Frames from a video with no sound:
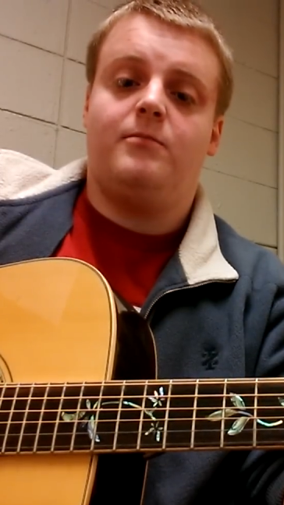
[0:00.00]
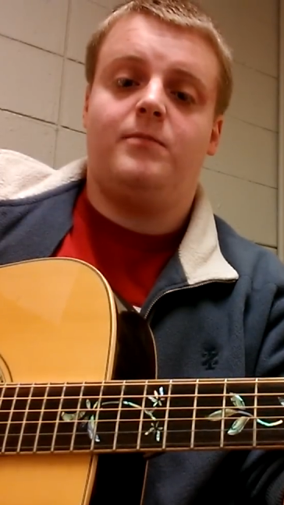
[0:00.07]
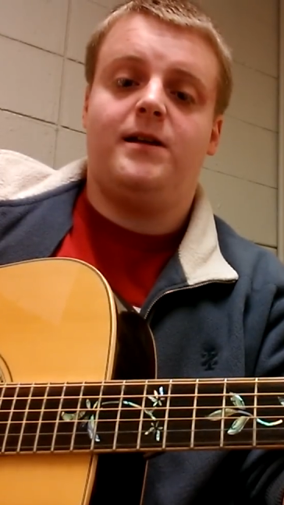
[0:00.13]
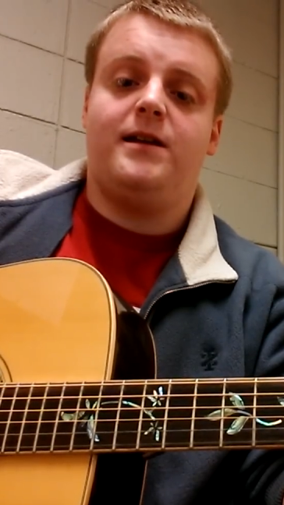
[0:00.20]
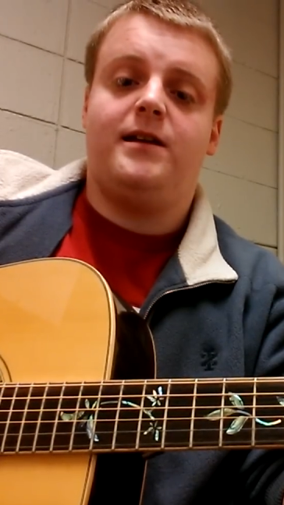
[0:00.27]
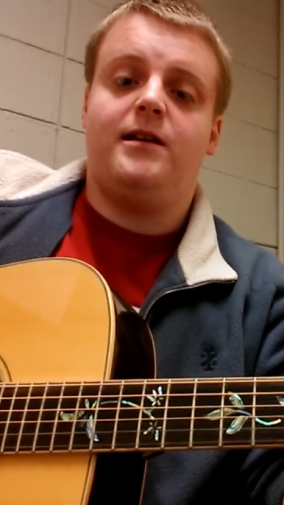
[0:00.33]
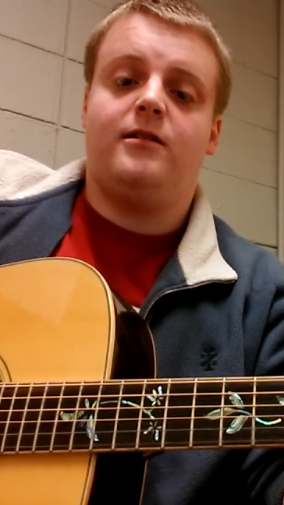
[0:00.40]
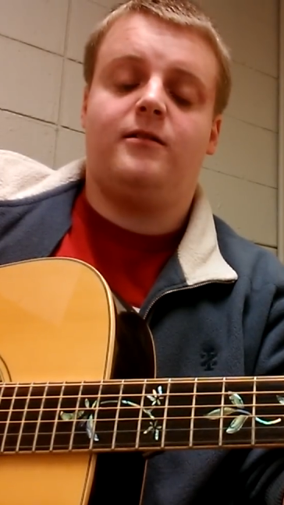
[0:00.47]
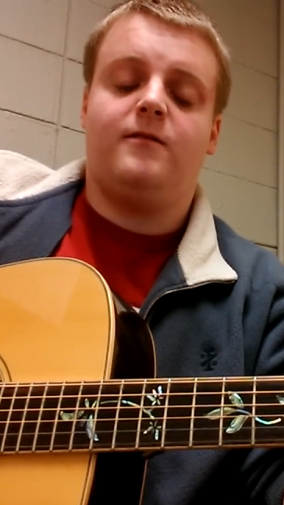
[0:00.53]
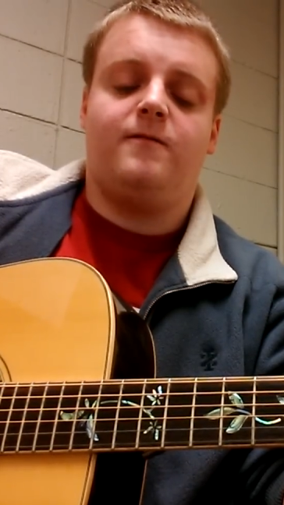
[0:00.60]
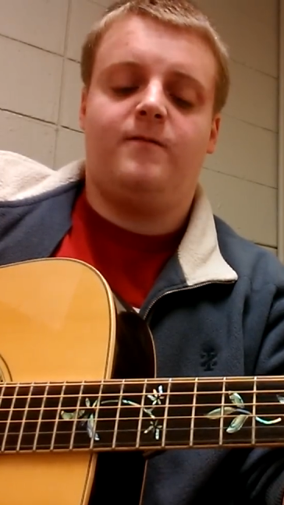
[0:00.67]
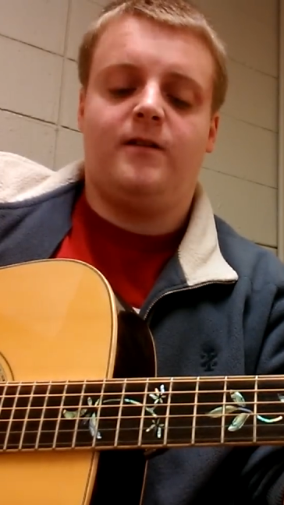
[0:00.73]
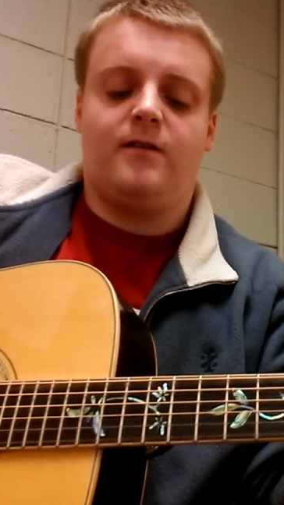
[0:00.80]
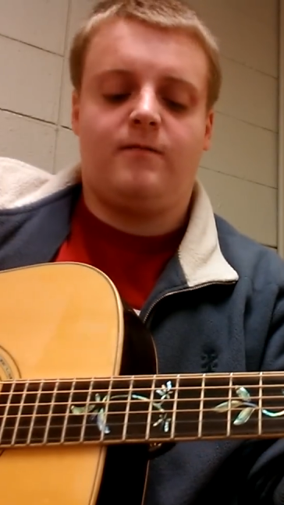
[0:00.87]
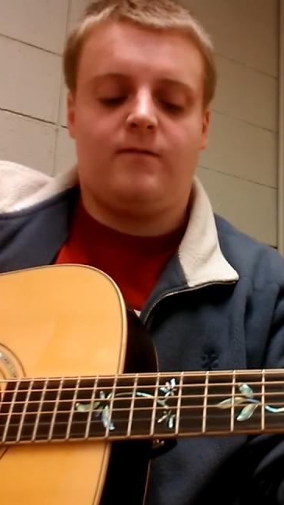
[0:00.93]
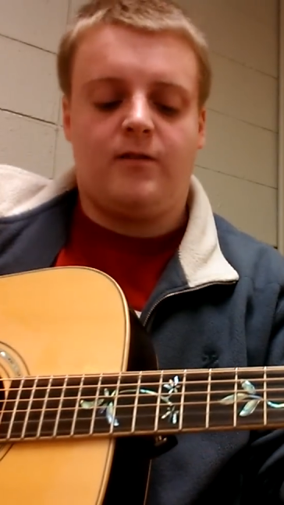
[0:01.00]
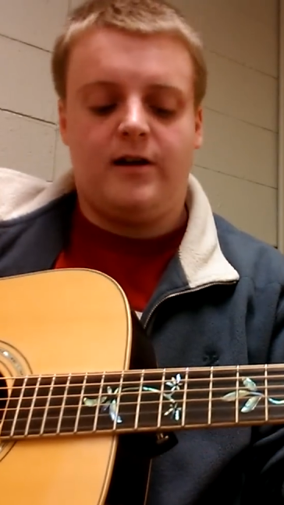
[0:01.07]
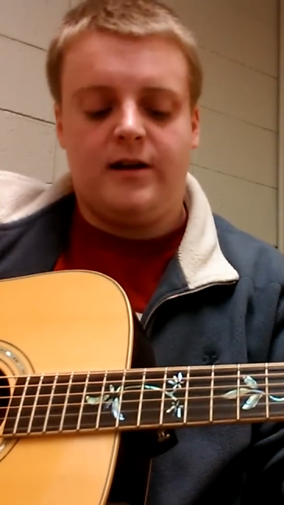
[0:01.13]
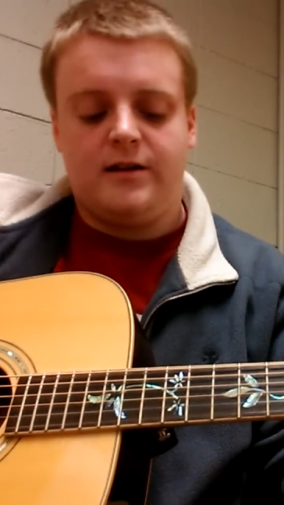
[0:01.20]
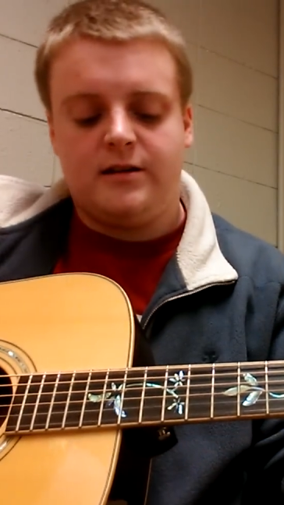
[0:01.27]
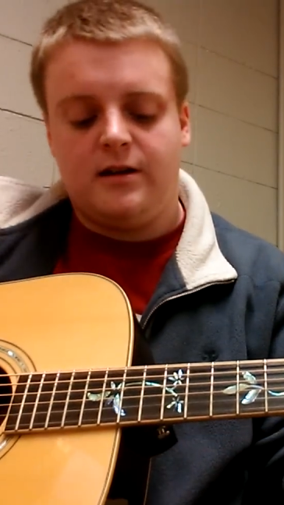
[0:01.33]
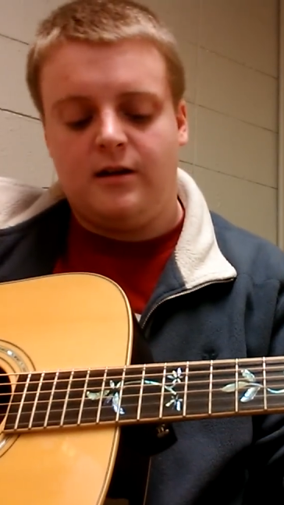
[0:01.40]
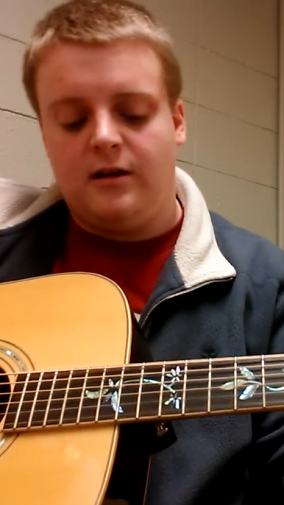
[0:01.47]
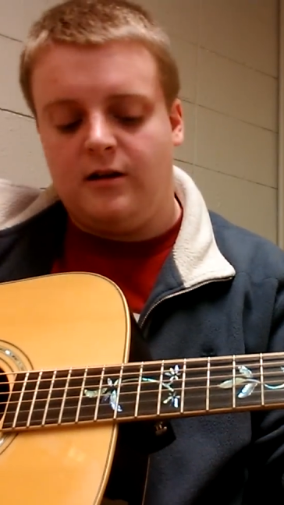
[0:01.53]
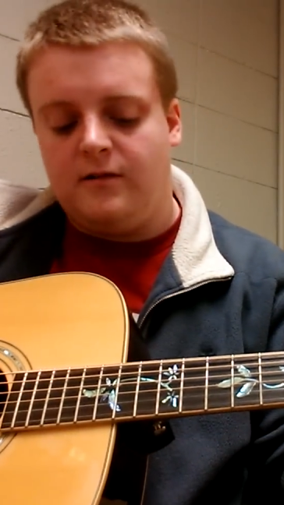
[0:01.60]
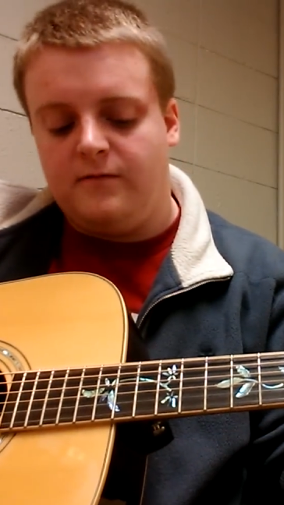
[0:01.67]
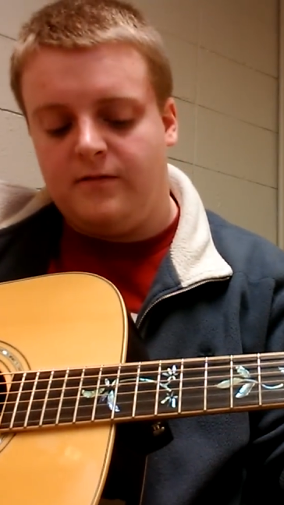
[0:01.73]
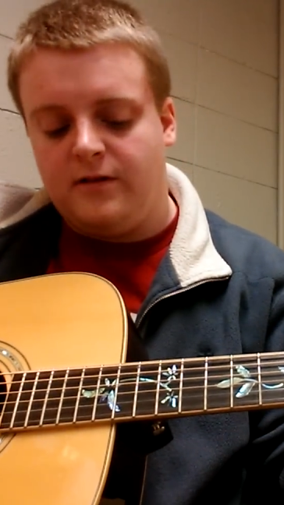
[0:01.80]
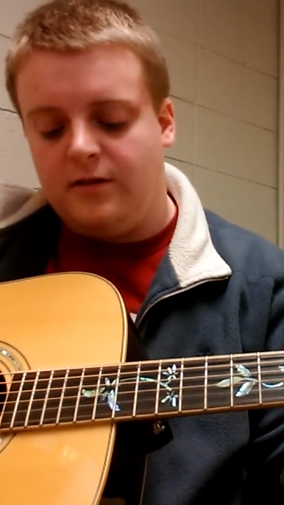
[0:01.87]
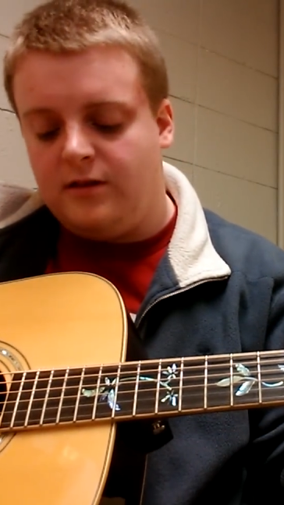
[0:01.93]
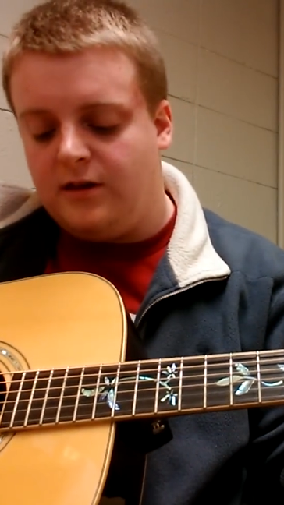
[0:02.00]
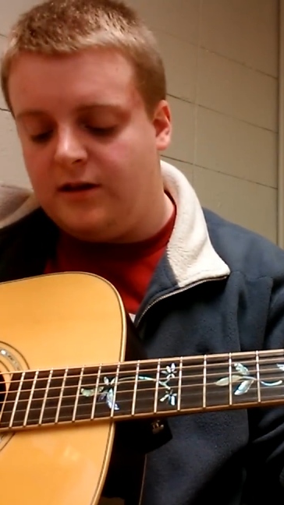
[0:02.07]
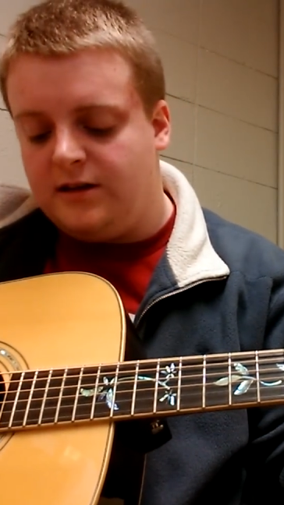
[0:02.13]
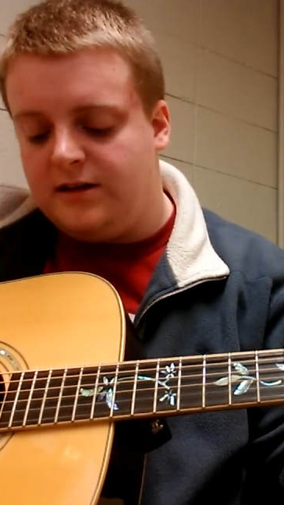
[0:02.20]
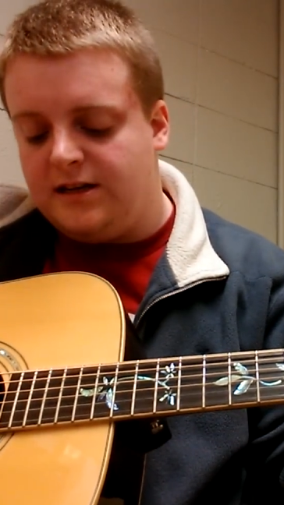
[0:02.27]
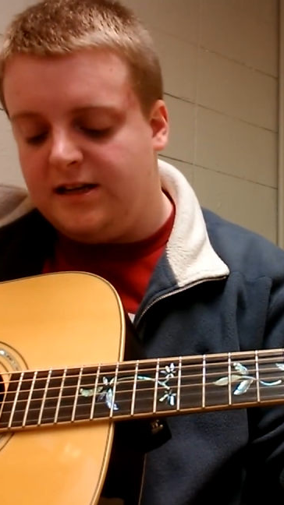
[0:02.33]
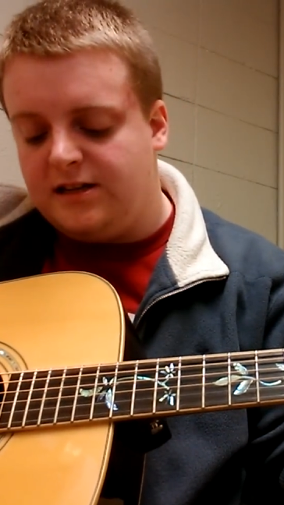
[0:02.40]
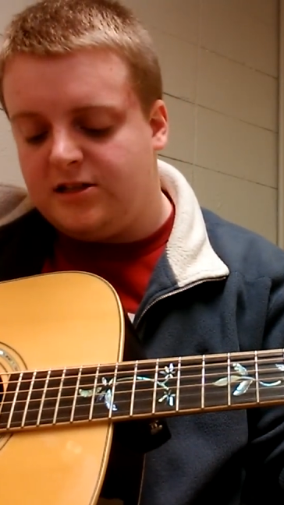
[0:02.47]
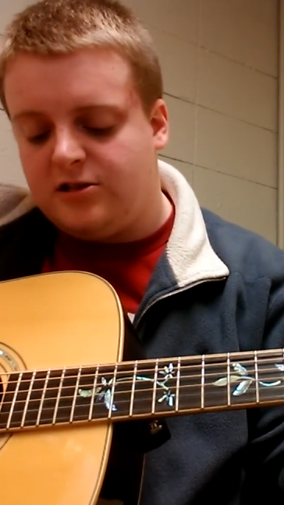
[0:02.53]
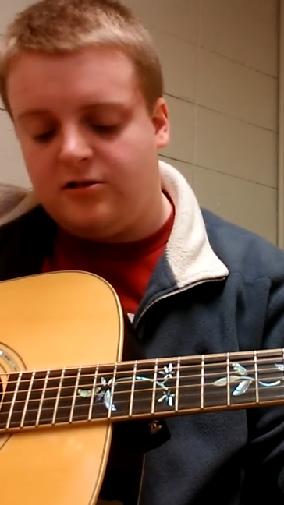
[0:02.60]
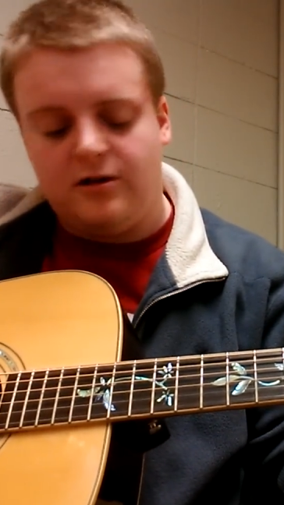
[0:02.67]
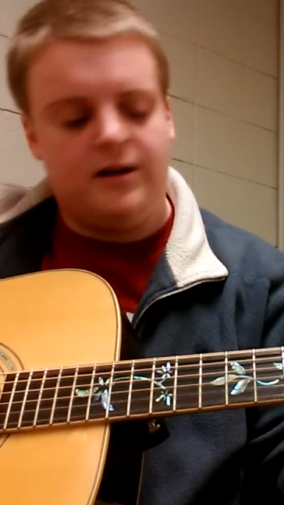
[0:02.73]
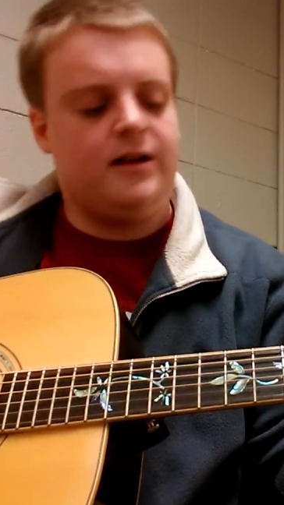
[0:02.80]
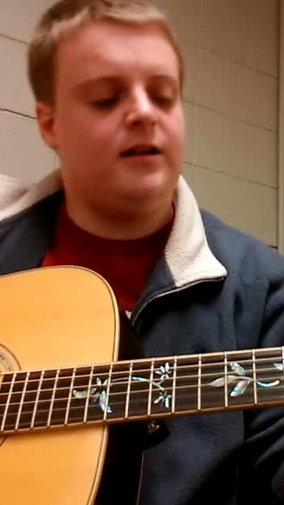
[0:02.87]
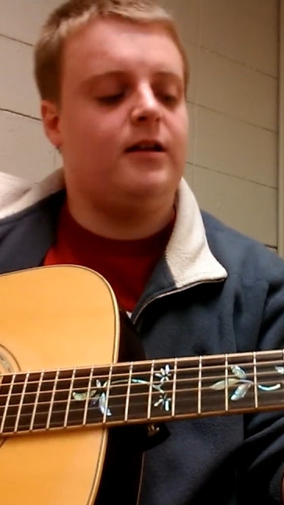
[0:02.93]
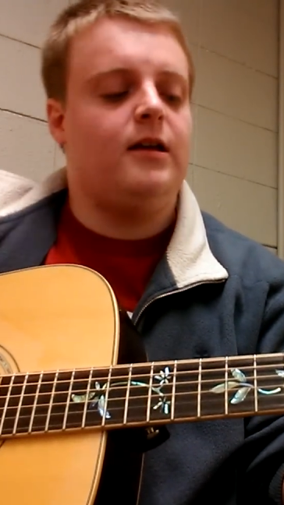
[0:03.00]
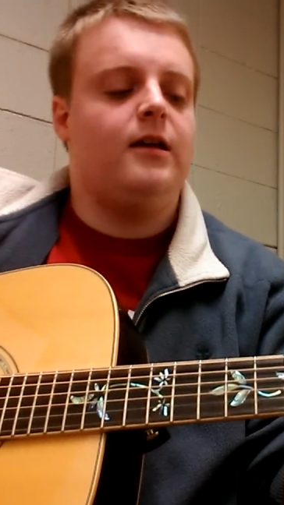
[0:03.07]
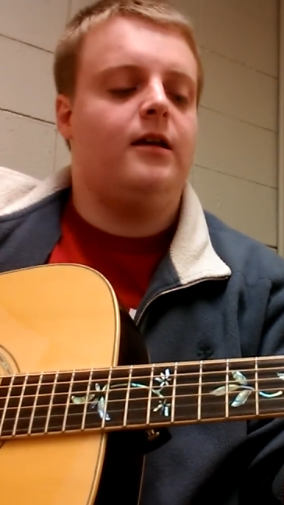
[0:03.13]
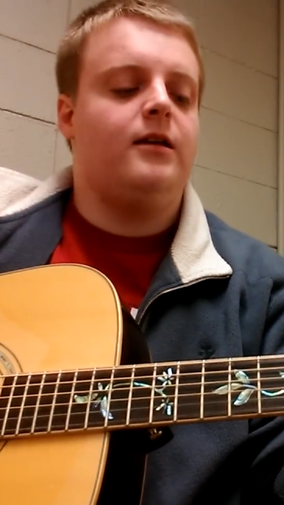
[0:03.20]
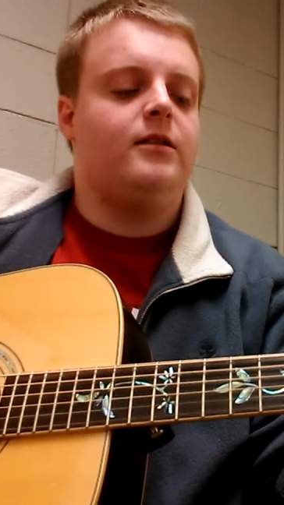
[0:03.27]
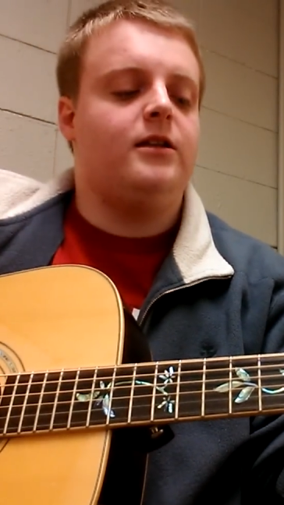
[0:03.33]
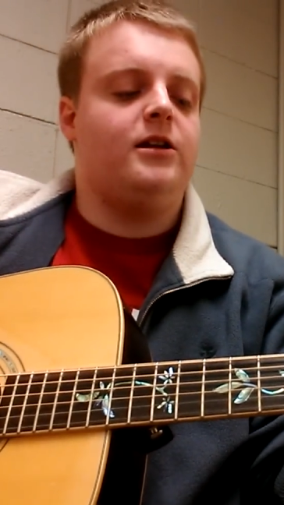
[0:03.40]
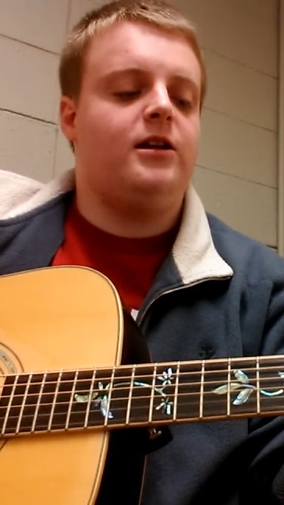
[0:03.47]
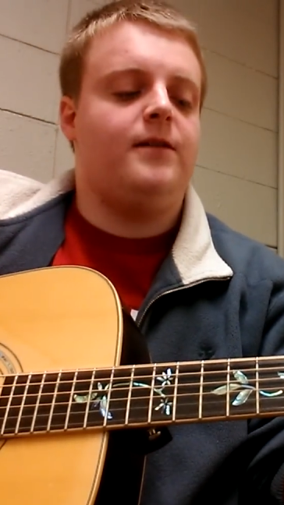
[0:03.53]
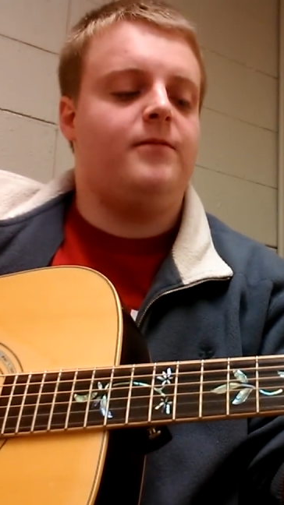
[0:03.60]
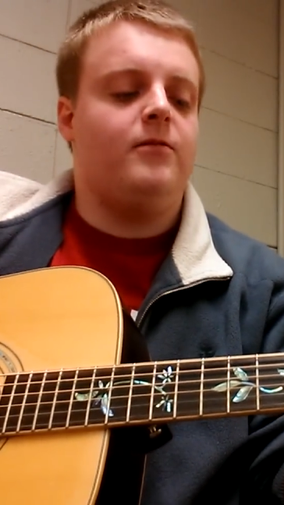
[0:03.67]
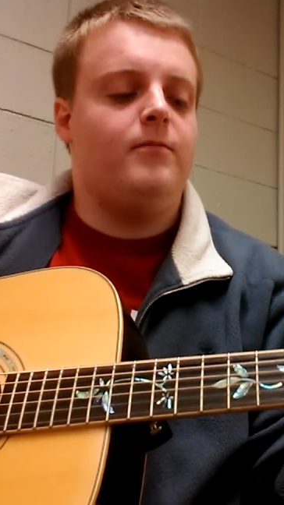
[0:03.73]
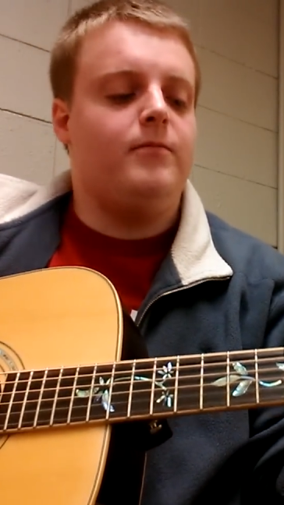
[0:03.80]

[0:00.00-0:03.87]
pinky on the 5th fret of the D string, then you have your